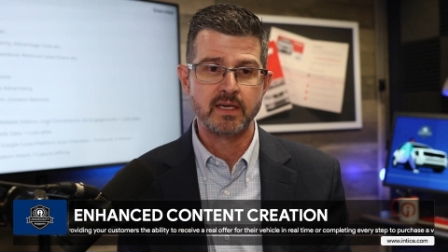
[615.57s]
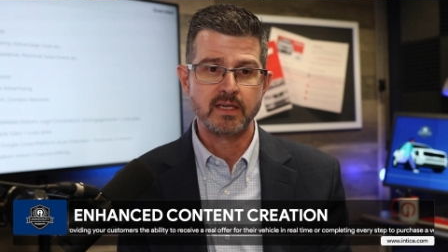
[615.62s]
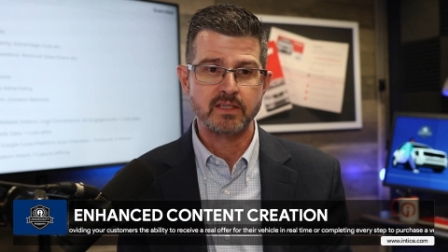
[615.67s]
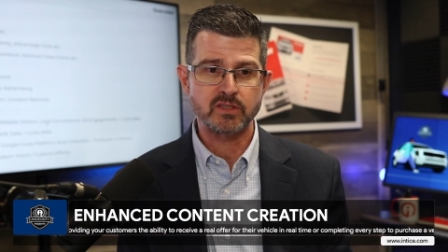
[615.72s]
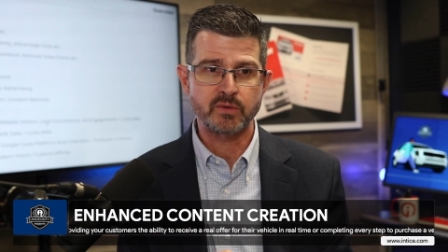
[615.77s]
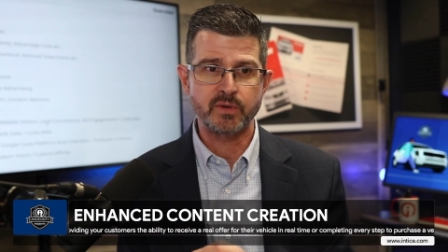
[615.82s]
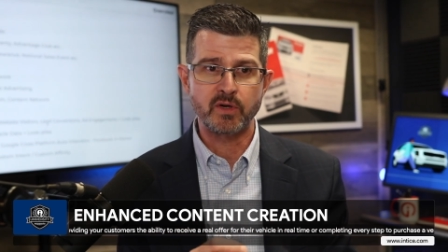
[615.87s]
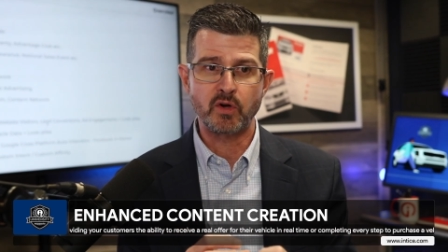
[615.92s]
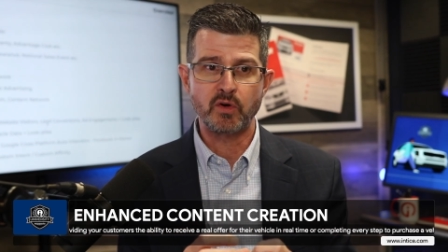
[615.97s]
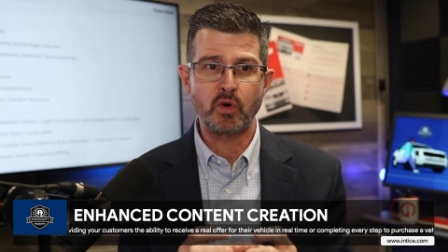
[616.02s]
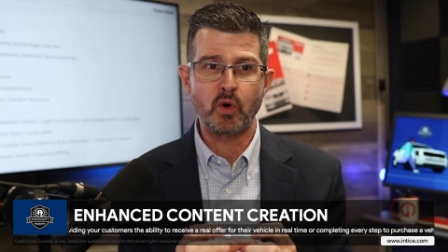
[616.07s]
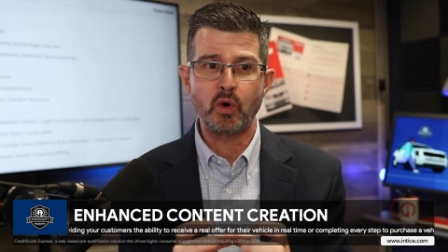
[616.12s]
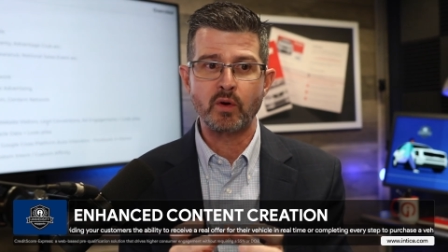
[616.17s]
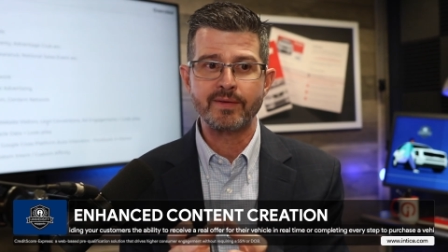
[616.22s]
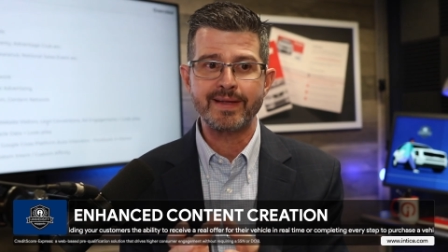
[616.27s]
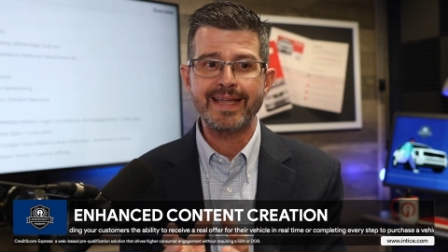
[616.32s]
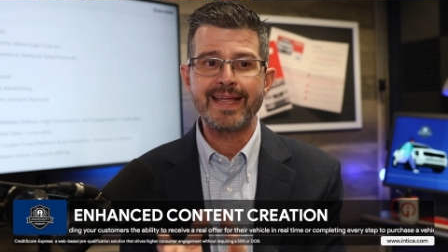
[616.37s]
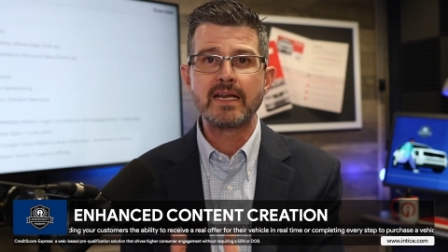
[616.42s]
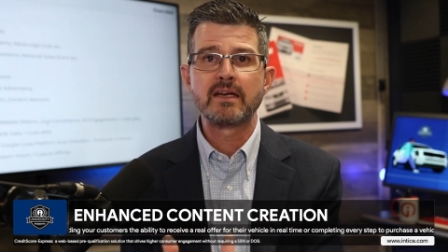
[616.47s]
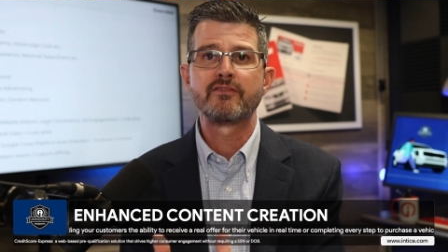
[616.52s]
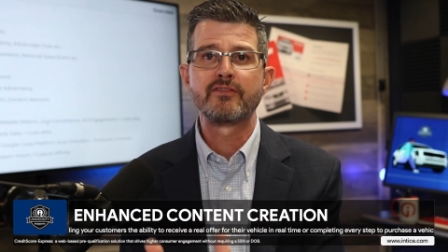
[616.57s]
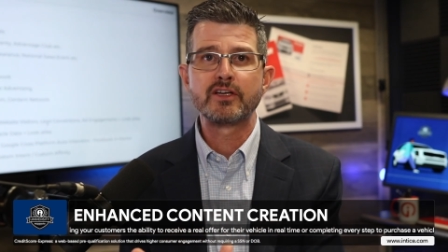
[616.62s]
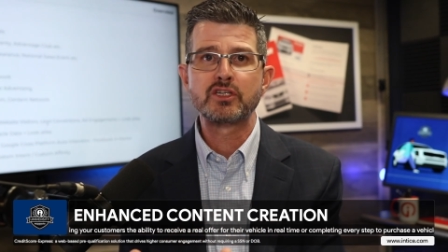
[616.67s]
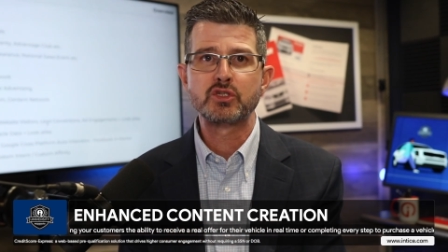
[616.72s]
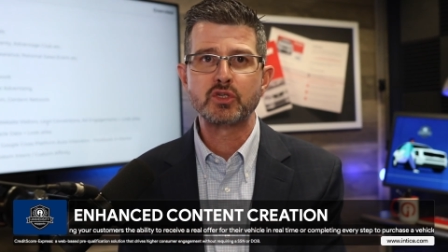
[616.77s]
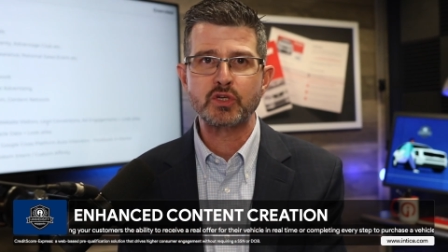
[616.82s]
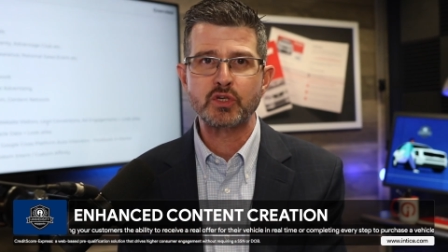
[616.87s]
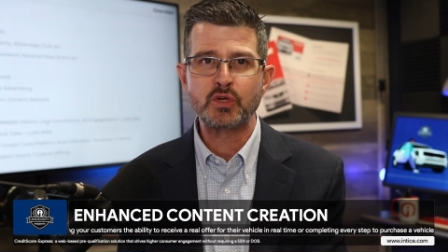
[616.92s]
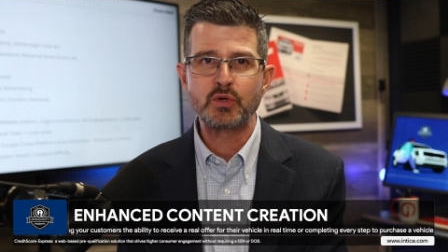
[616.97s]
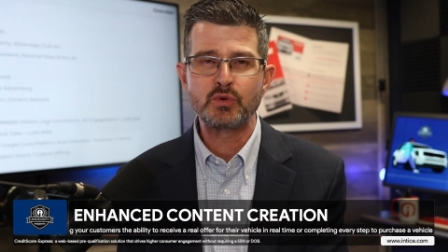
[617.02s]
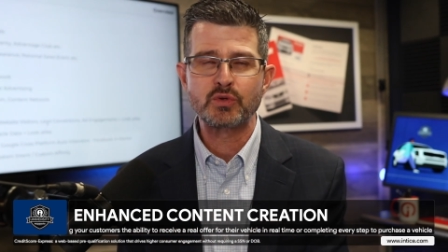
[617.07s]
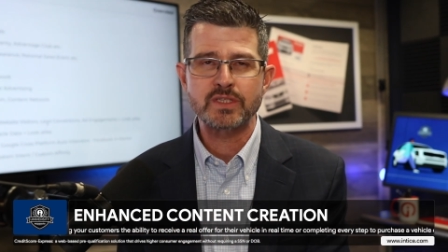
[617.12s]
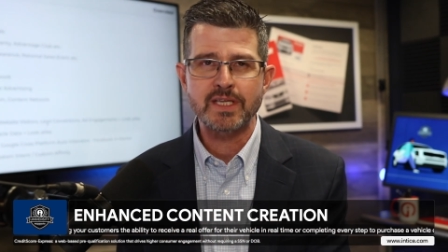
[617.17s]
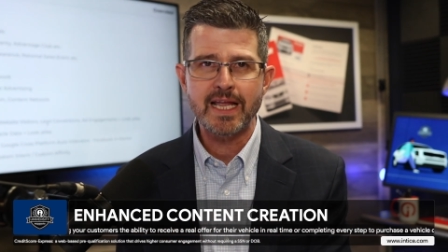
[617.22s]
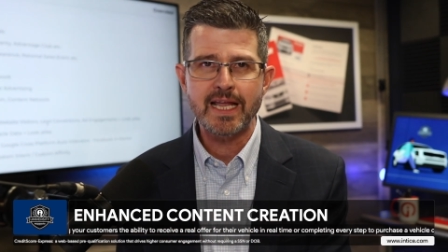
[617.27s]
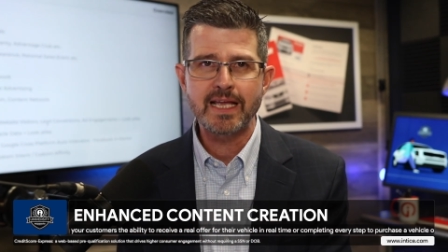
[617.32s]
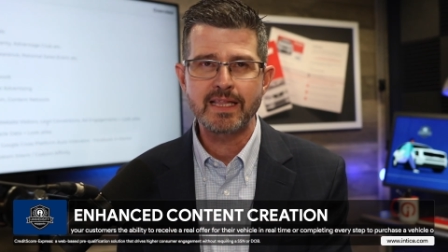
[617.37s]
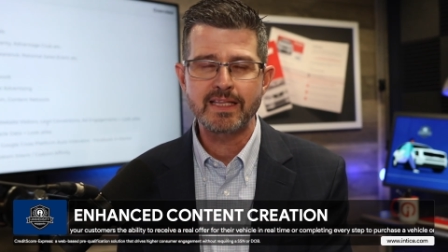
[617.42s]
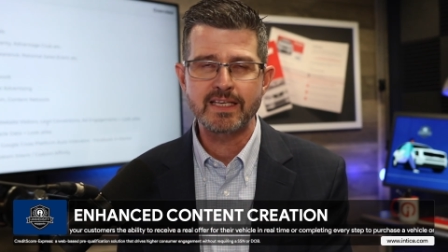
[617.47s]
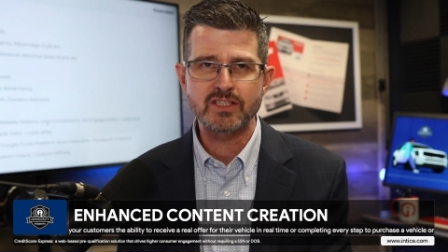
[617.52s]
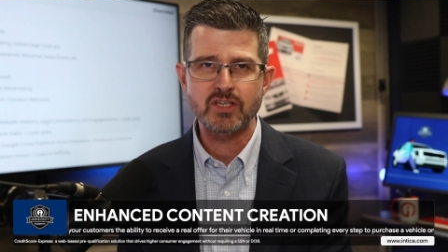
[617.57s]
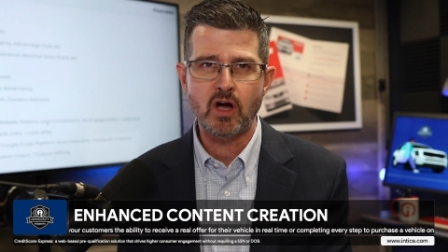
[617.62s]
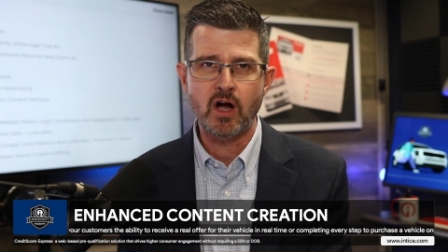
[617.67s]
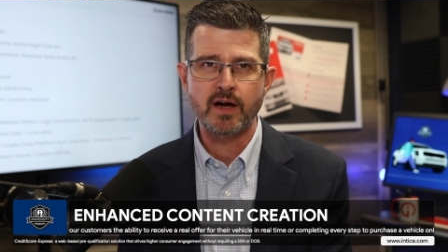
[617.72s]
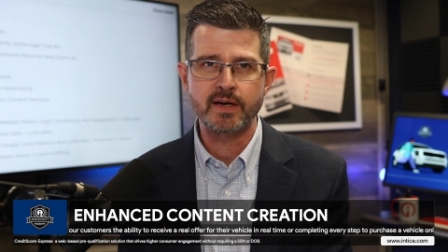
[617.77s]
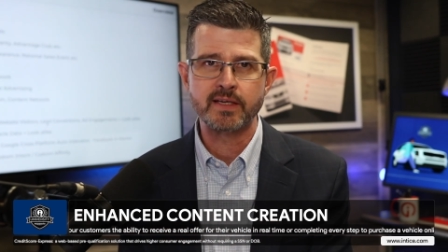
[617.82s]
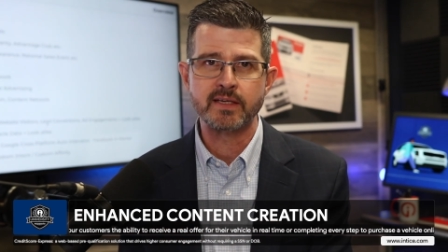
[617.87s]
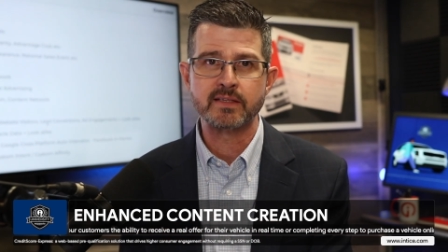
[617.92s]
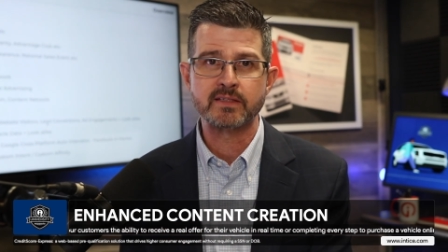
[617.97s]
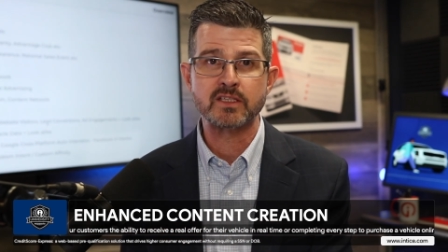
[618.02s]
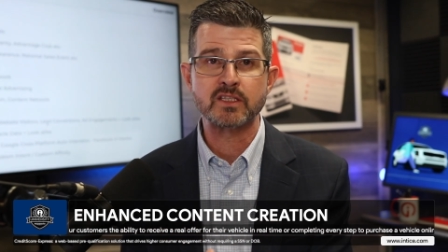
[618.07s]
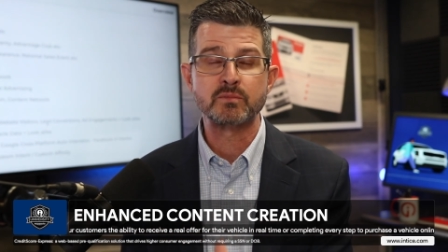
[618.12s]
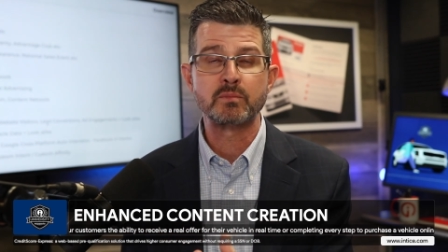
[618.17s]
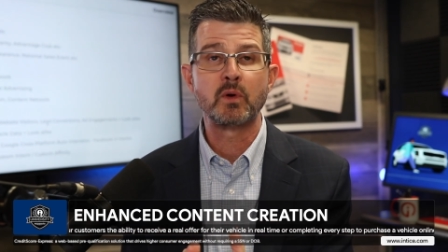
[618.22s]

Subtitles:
So we don't know individually who's in these audiences,